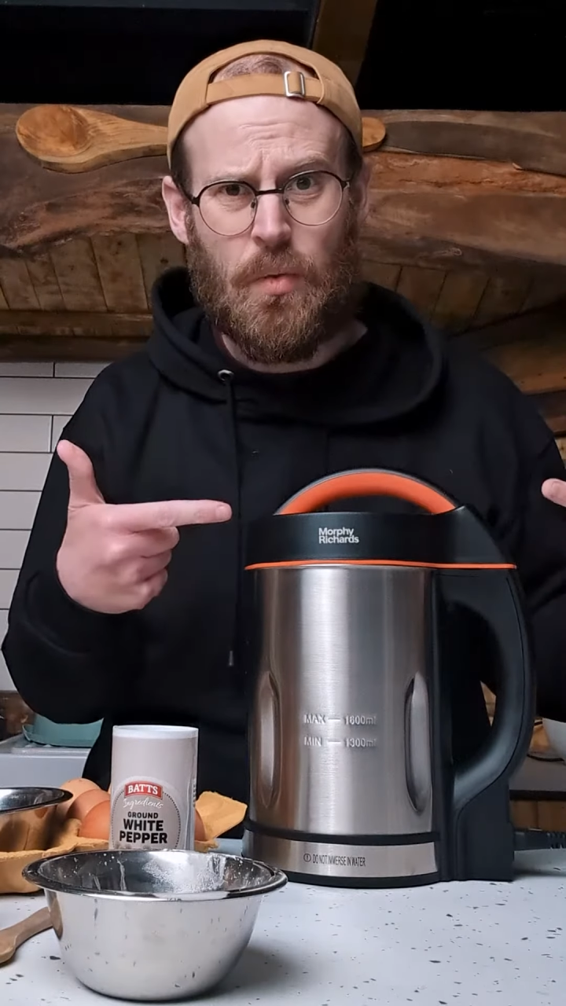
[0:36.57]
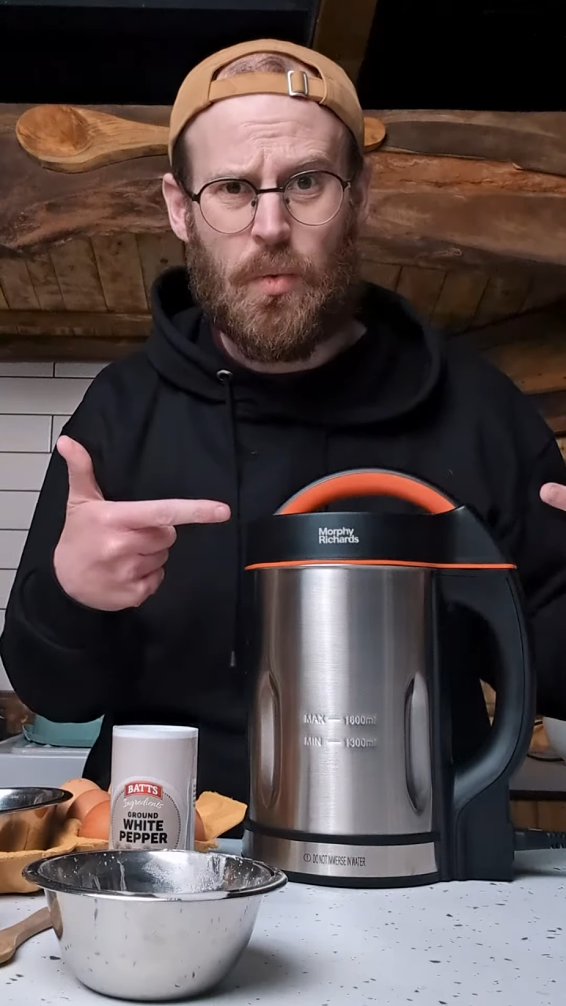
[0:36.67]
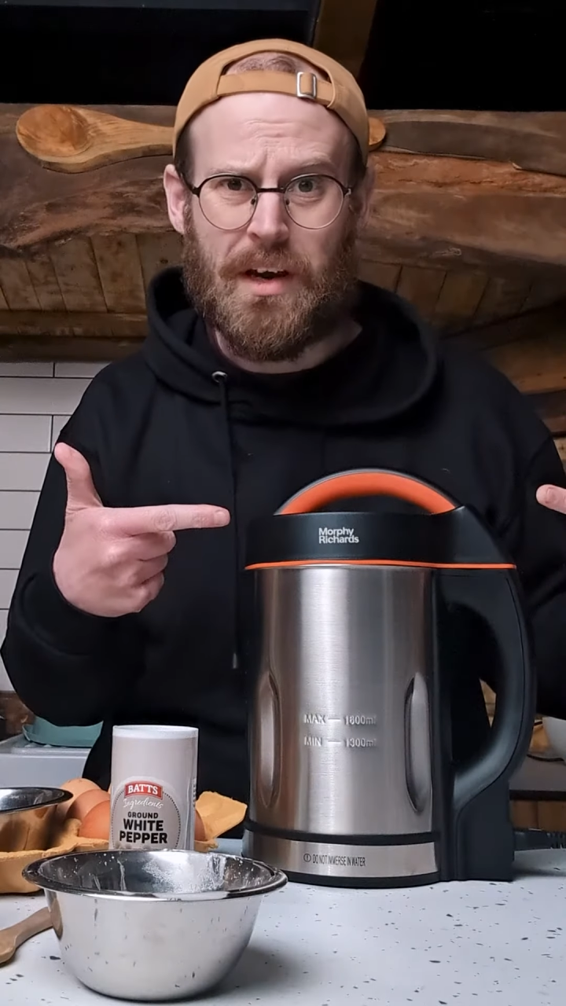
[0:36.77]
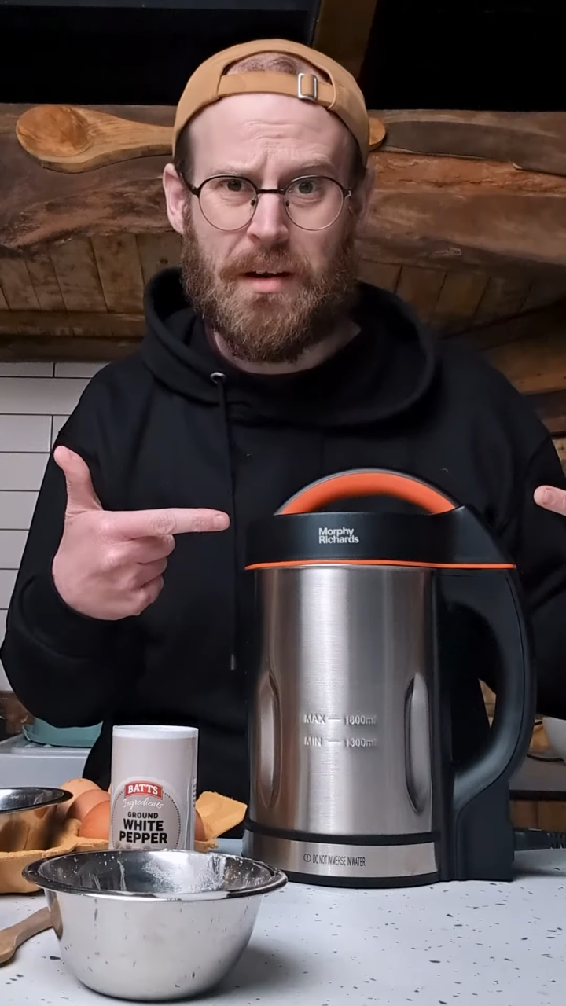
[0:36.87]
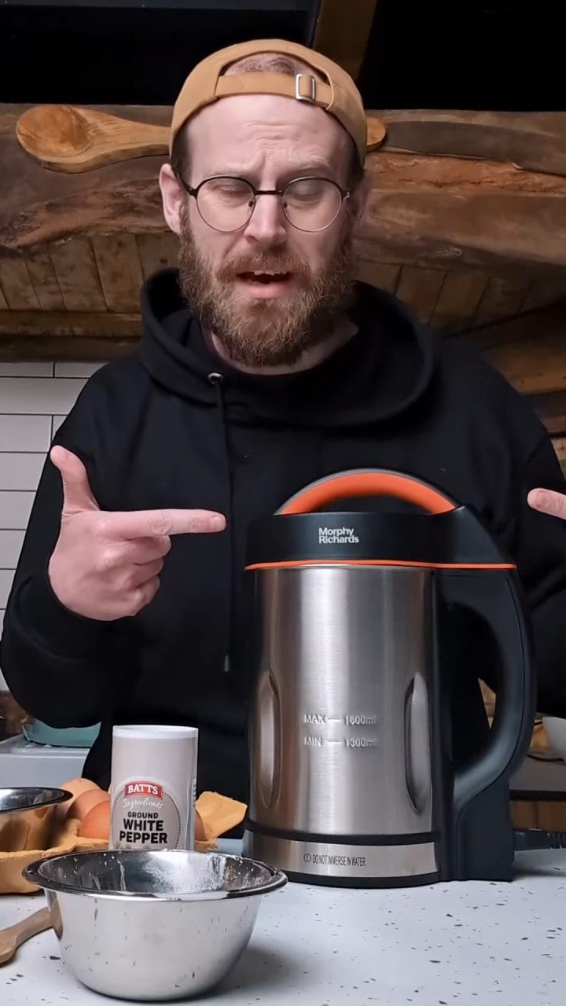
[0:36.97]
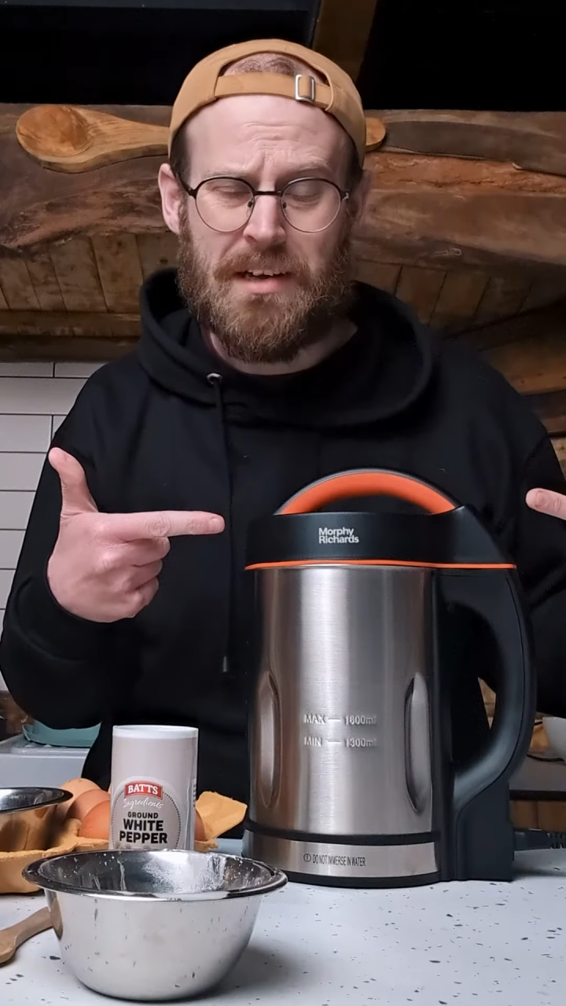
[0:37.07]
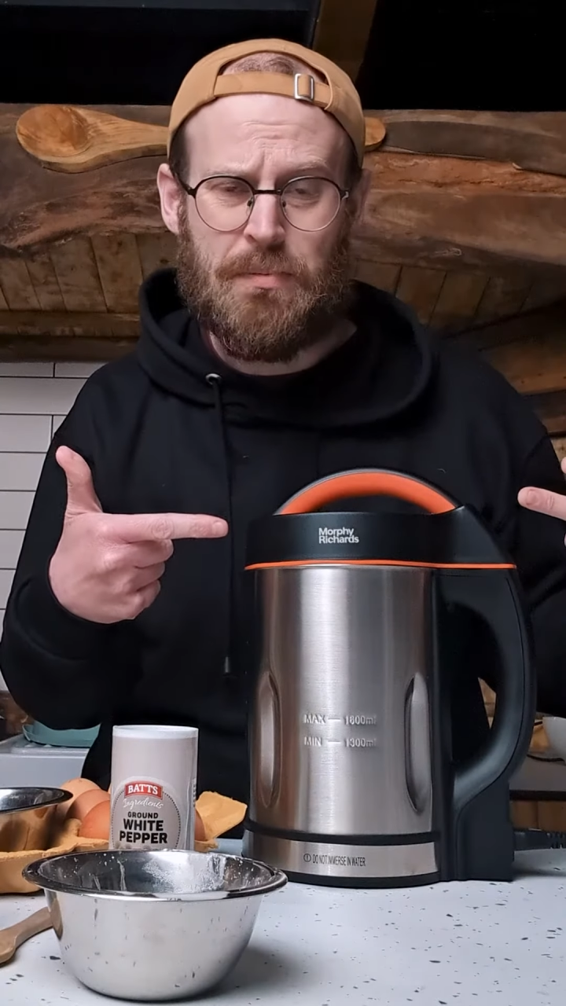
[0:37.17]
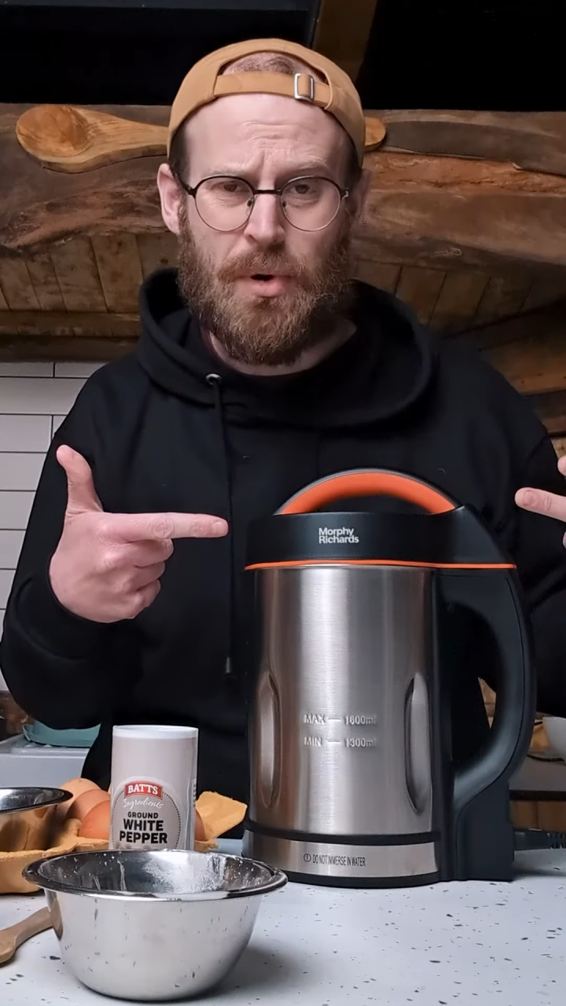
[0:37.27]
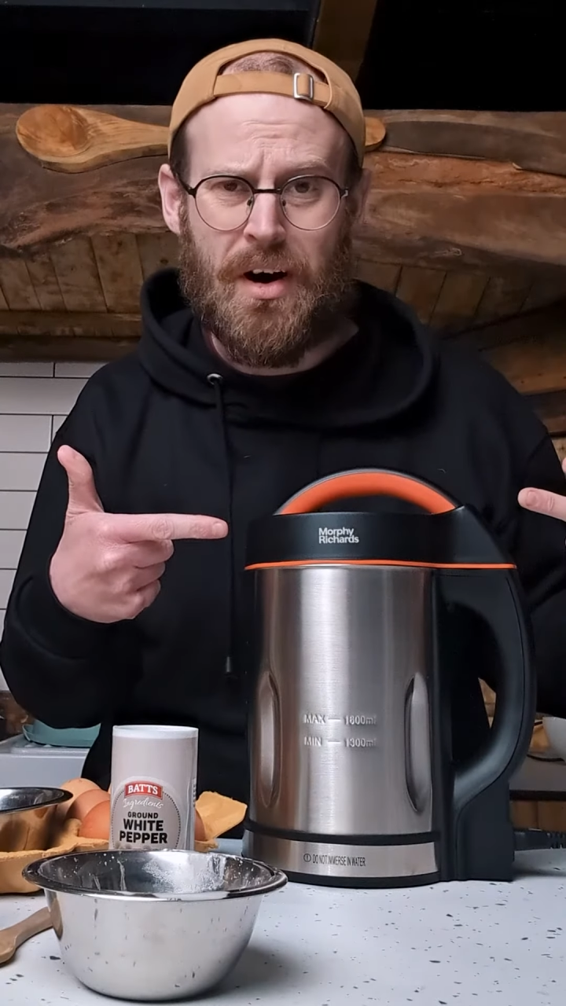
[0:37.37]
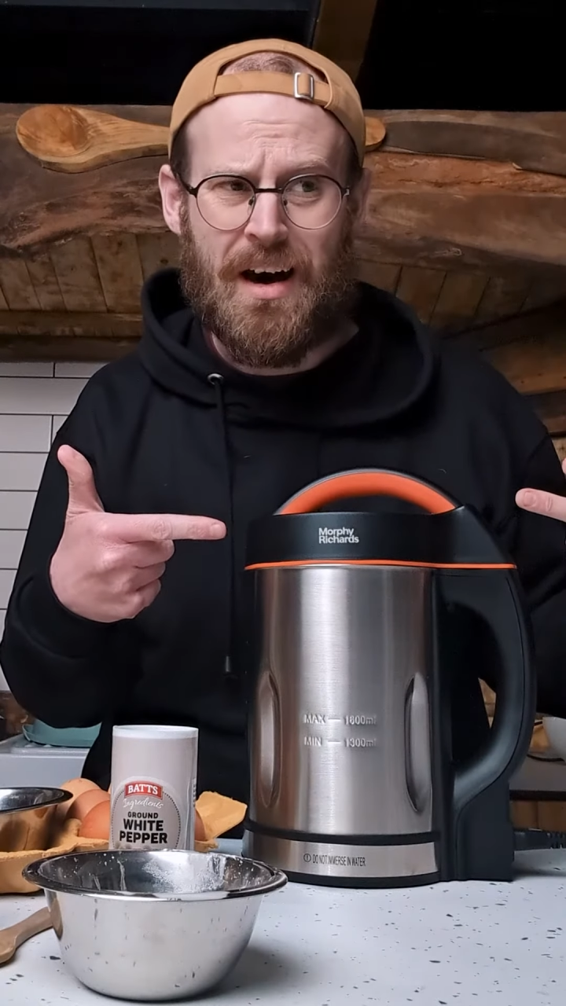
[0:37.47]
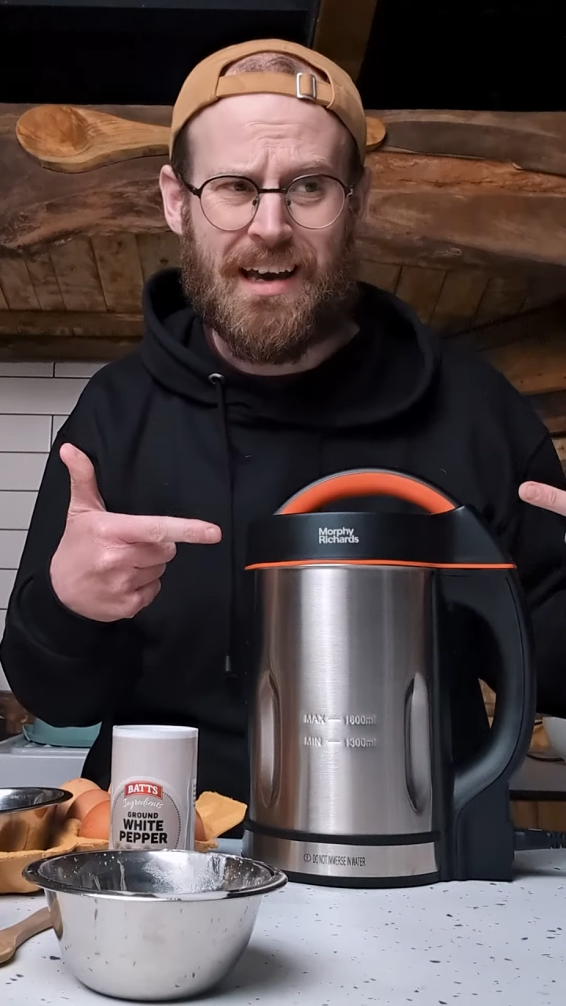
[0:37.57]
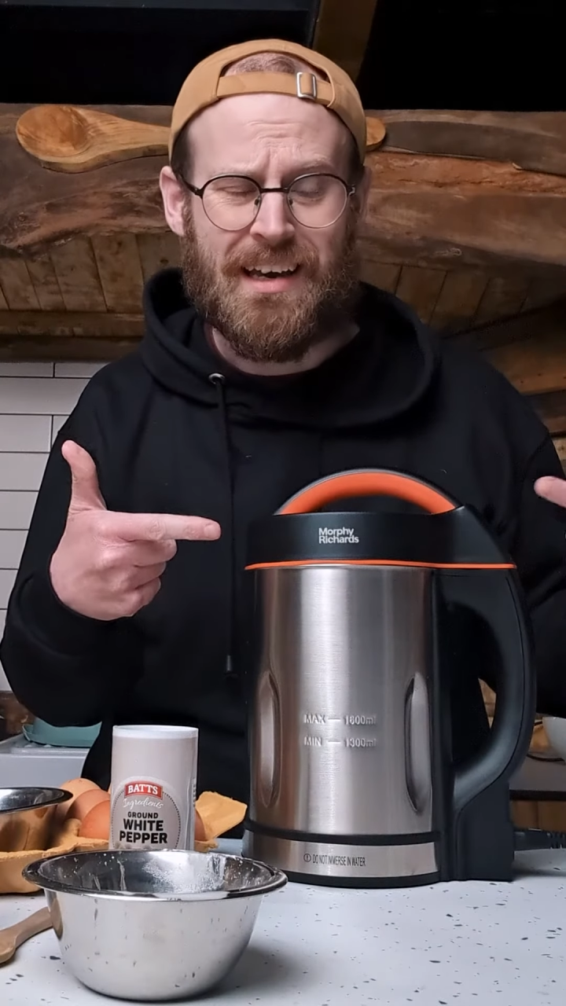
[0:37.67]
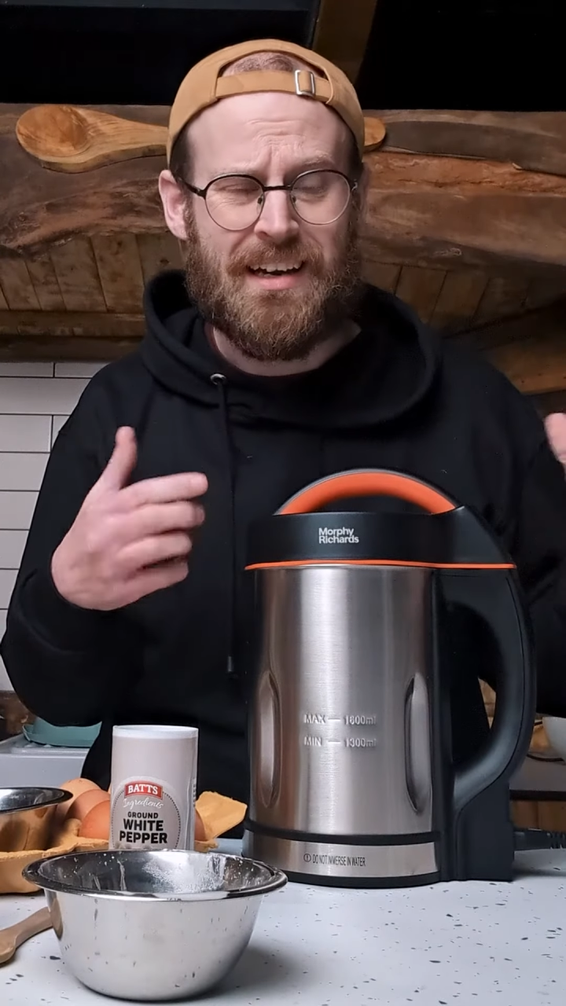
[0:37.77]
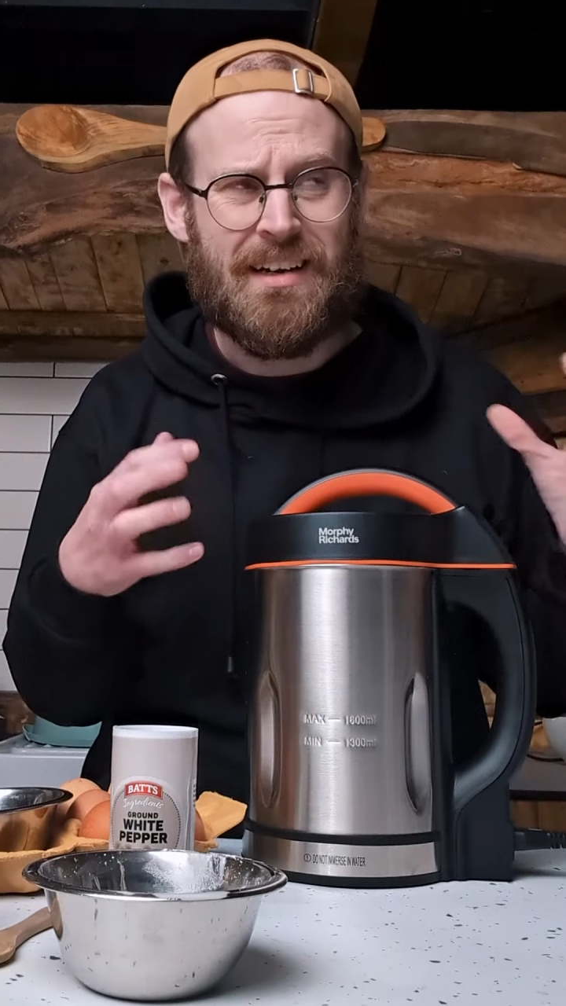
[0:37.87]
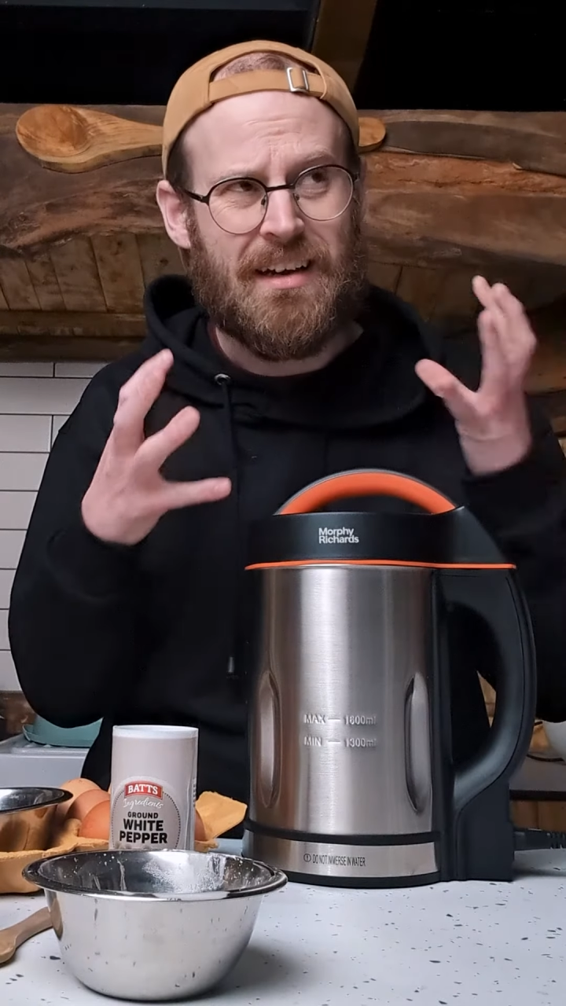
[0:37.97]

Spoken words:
we're gonna be able to put our egg in